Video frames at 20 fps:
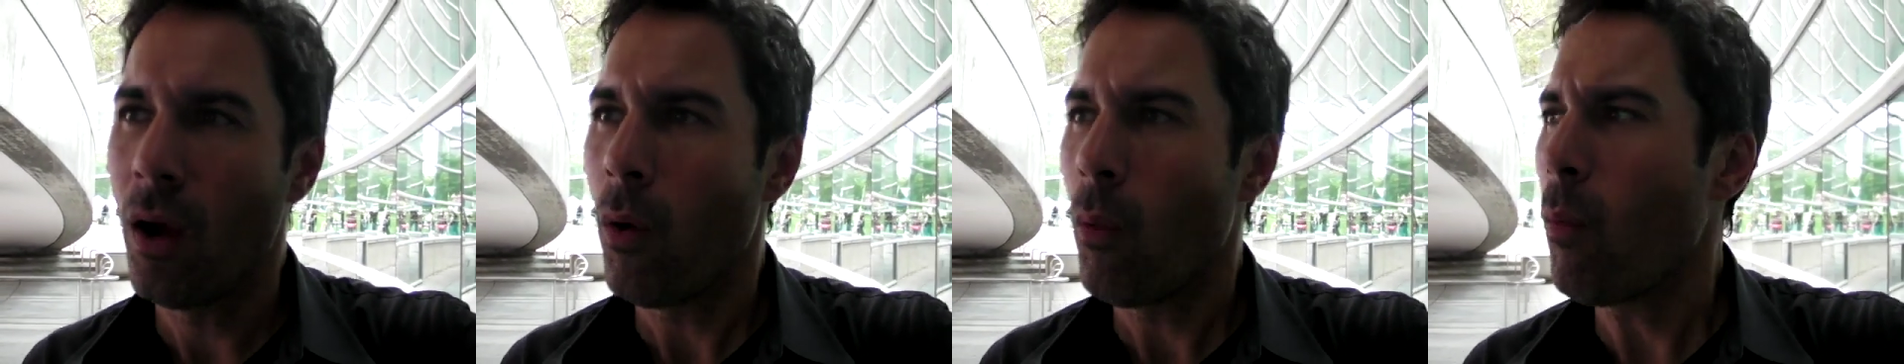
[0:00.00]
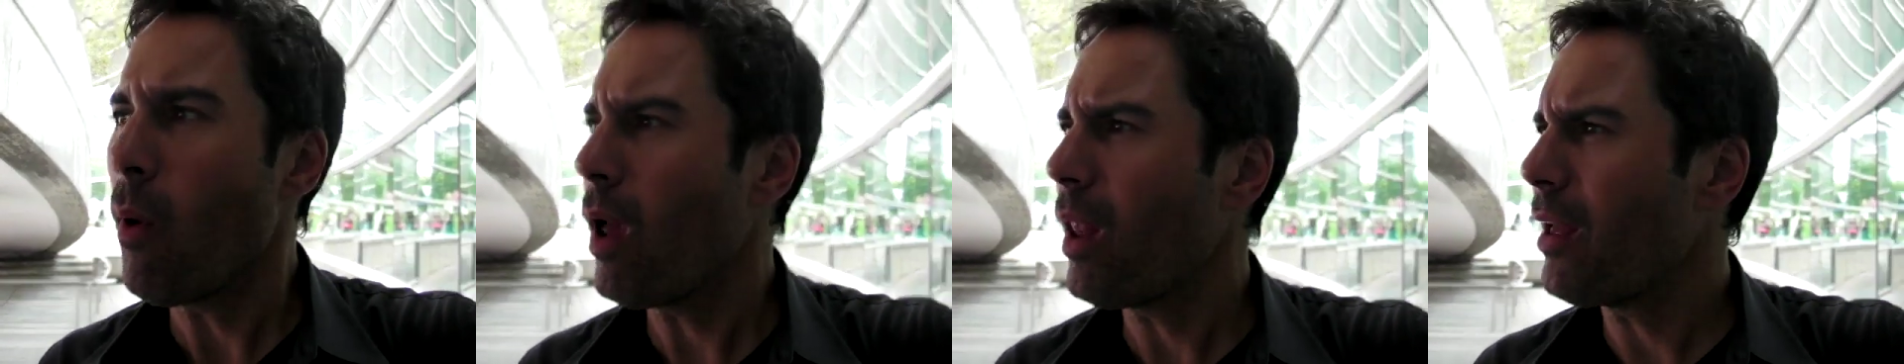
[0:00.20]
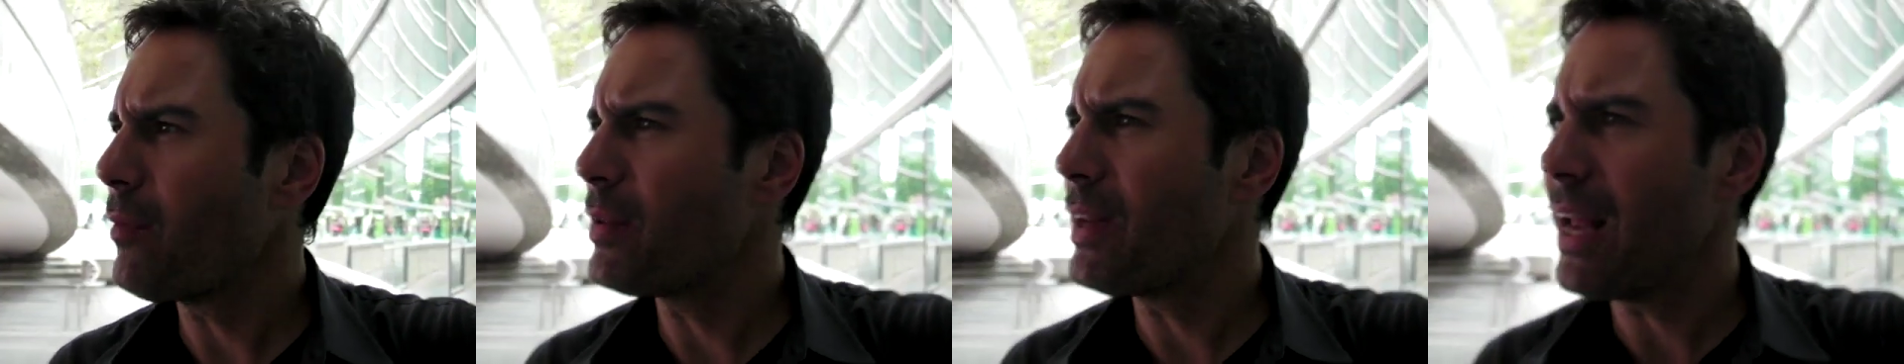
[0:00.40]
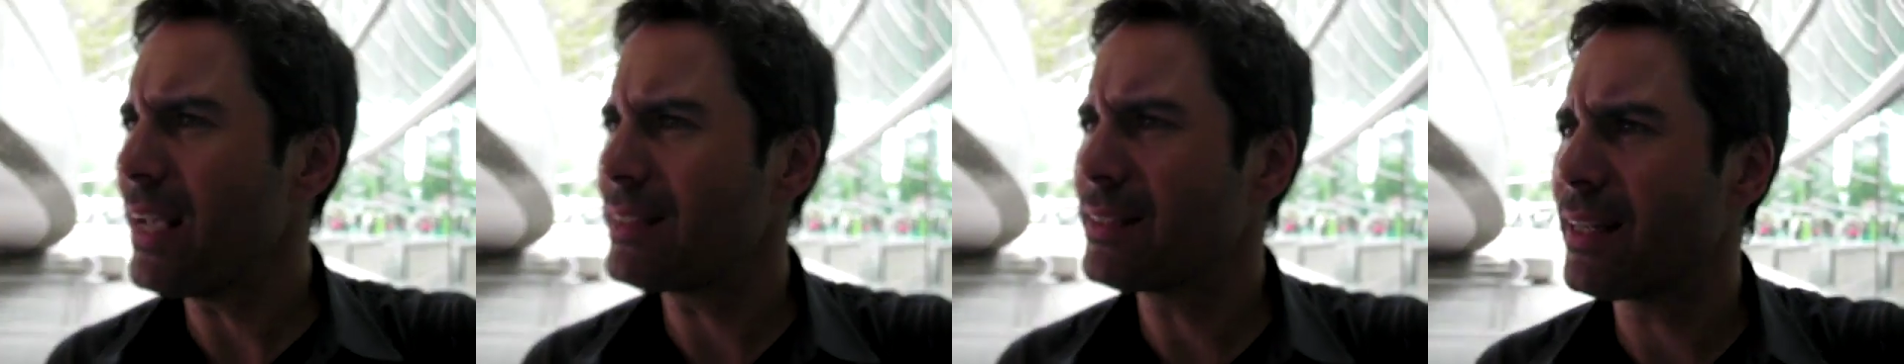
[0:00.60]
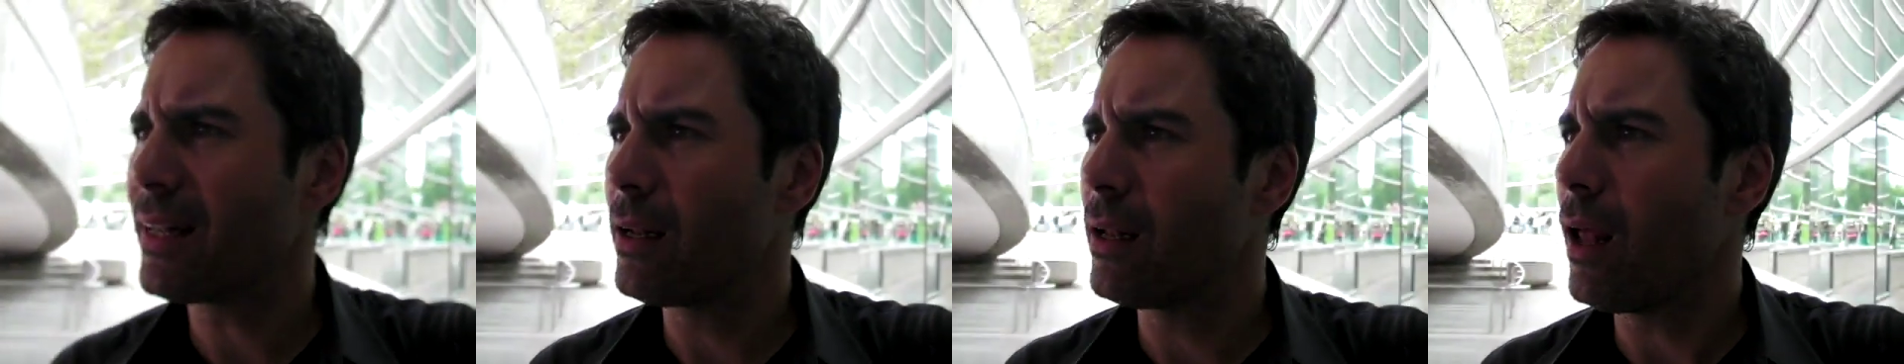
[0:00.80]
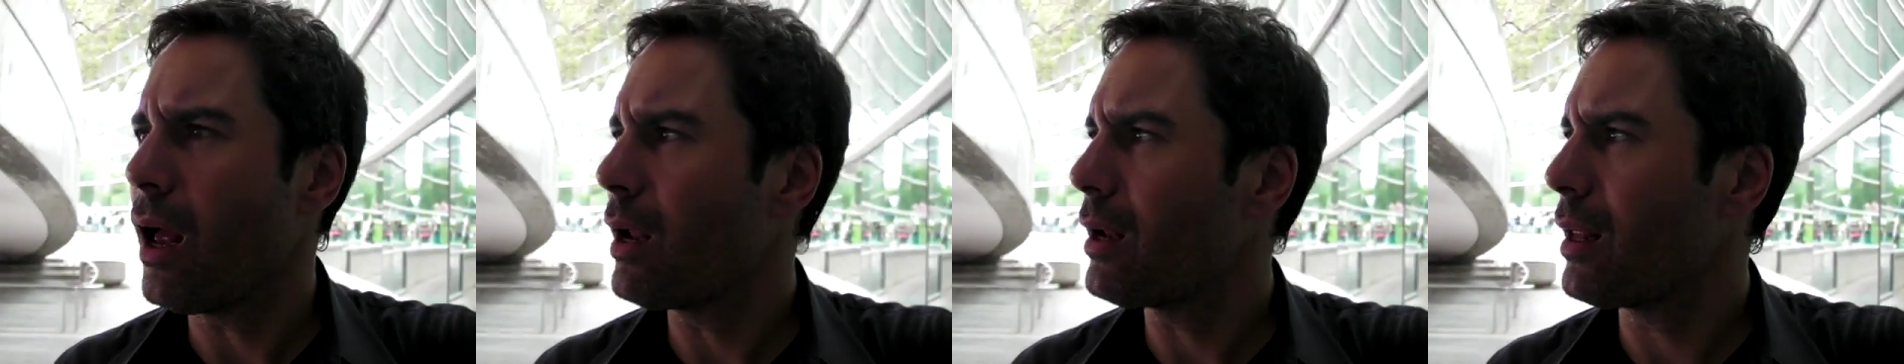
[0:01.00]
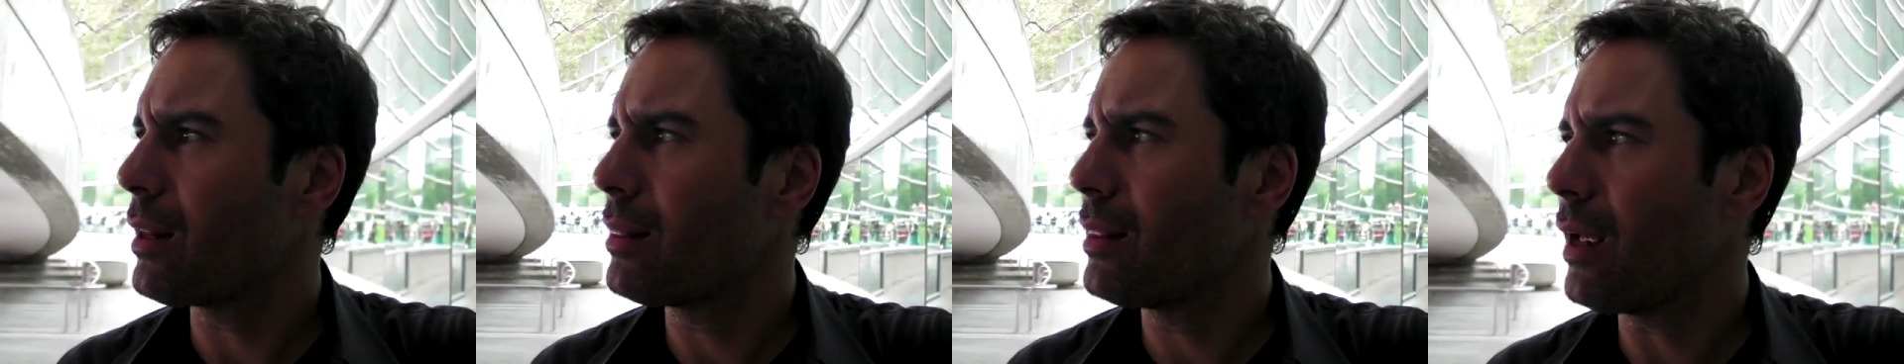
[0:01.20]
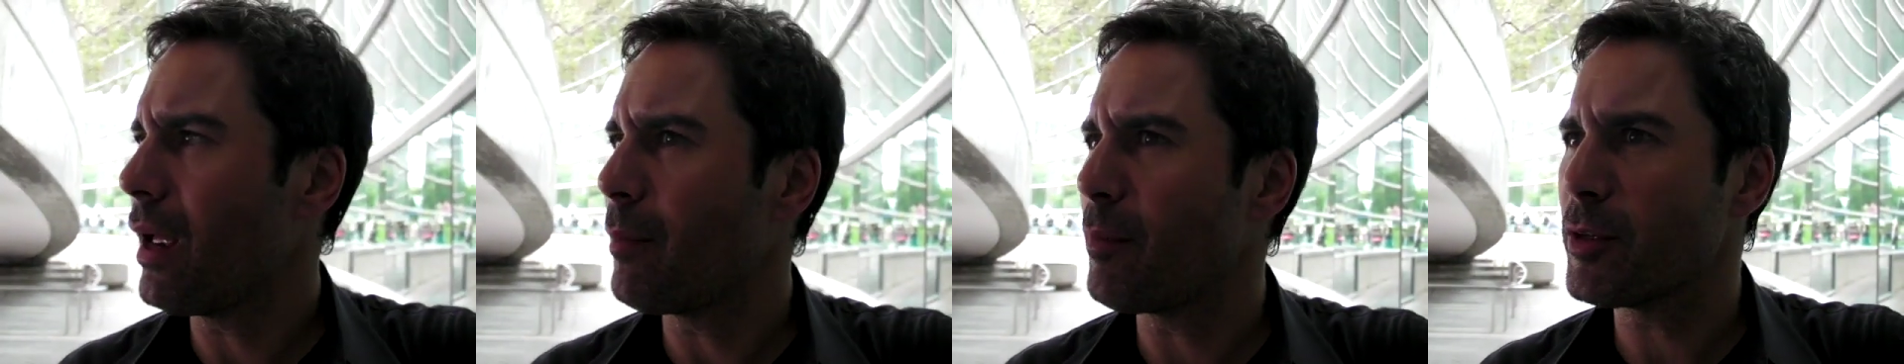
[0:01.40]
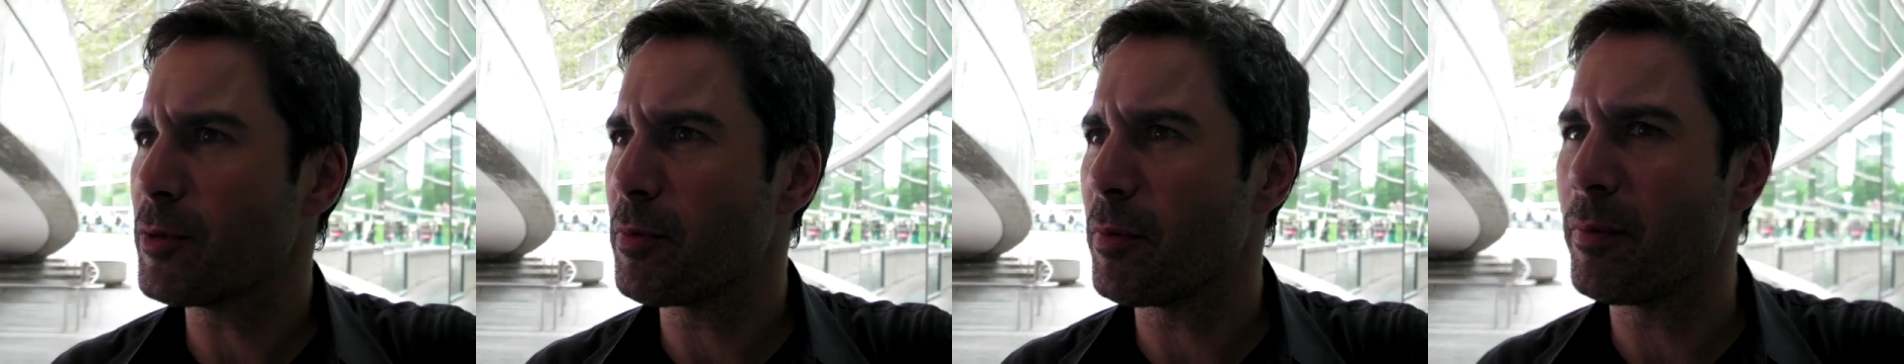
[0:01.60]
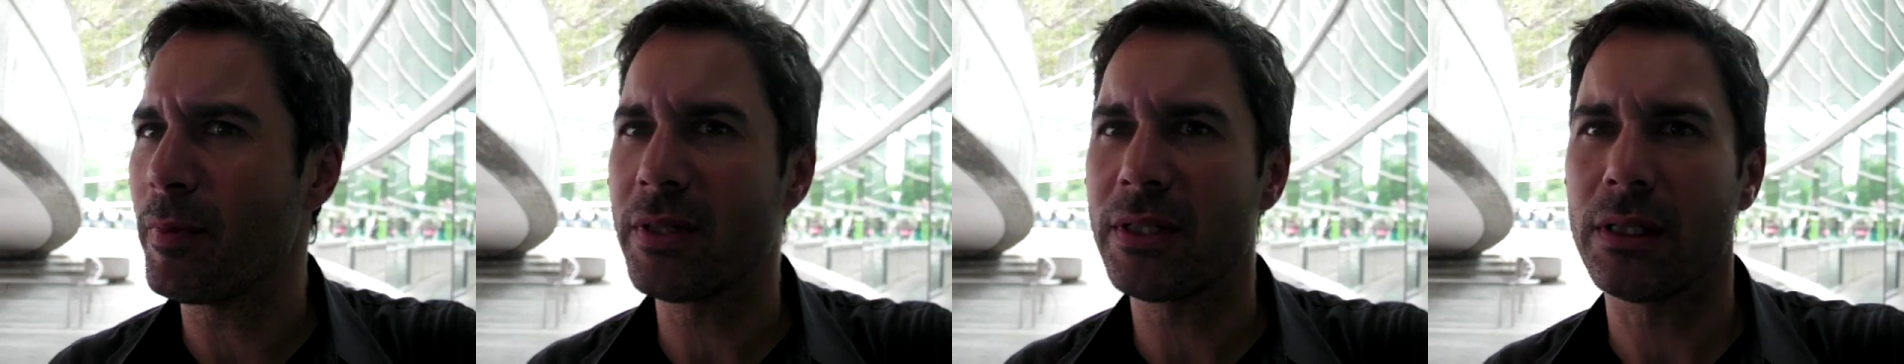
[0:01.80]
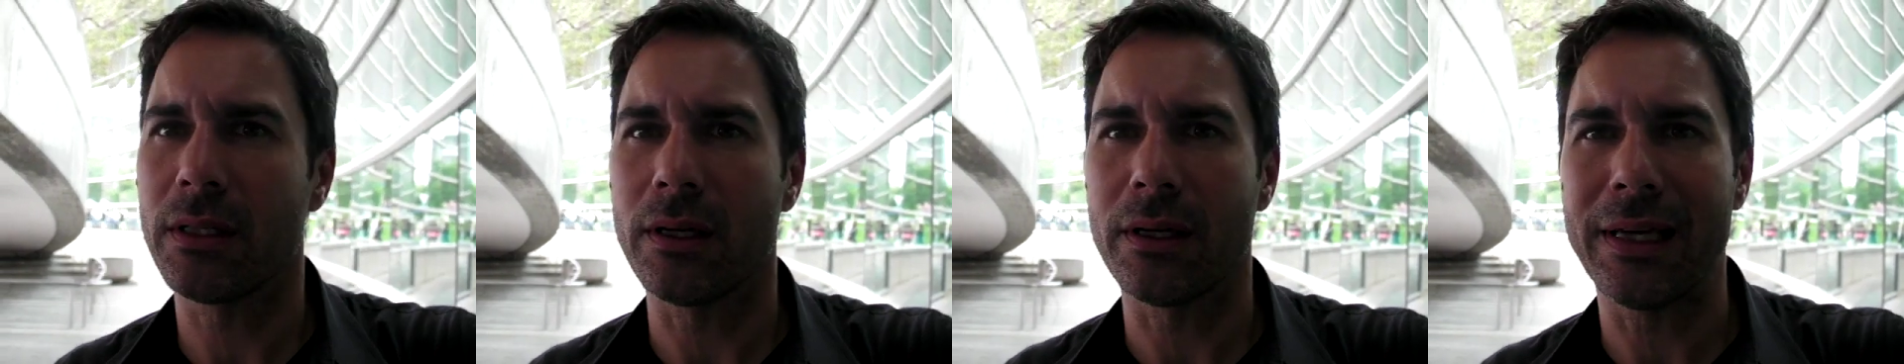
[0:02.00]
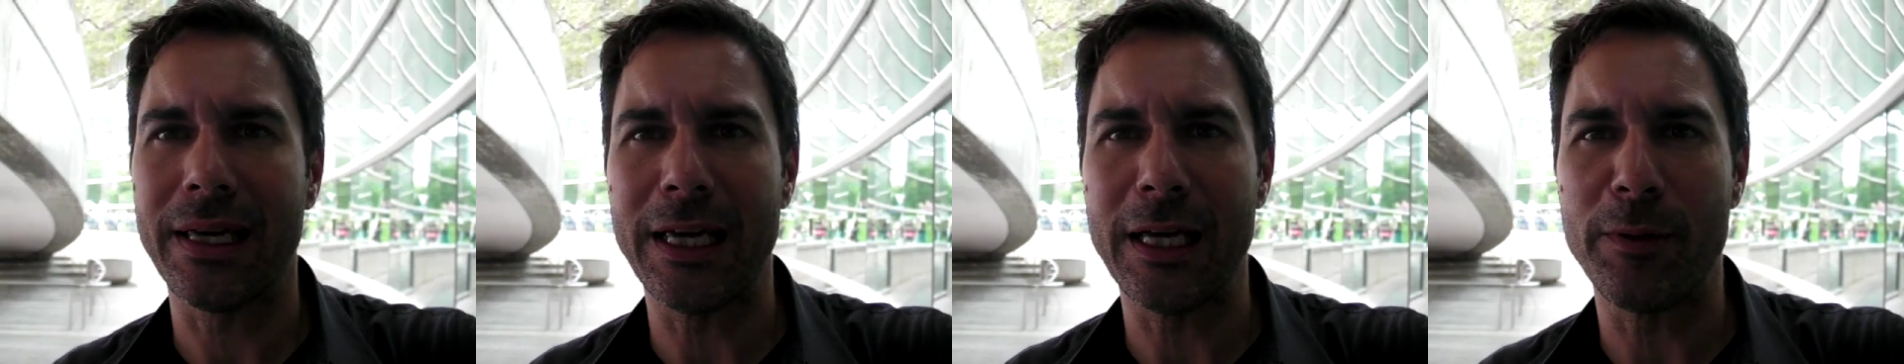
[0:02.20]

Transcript: Well, I've been asked that a lot. I think I must be missing a